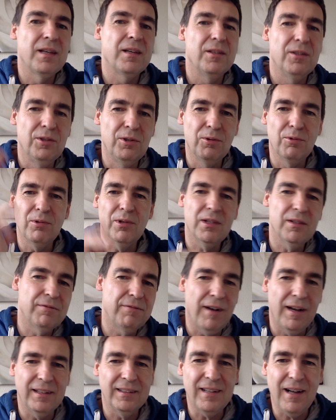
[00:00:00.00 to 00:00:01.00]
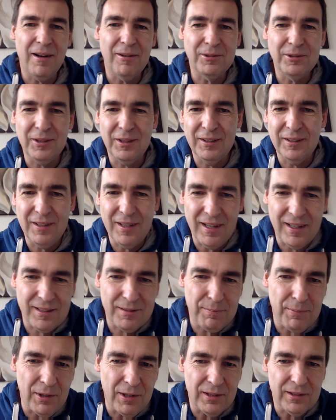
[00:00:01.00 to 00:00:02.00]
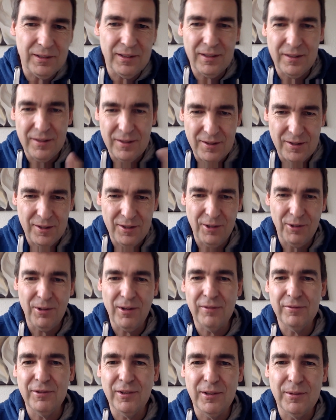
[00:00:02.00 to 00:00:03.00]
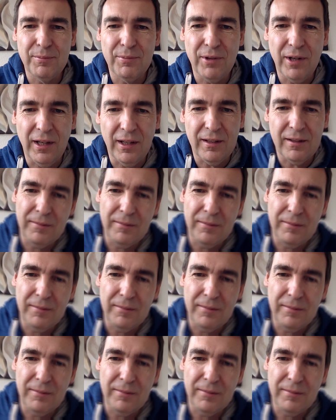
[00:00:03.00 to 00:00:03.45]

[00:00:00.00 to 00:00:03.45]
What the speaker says: You will find out in the next part. See you after the break.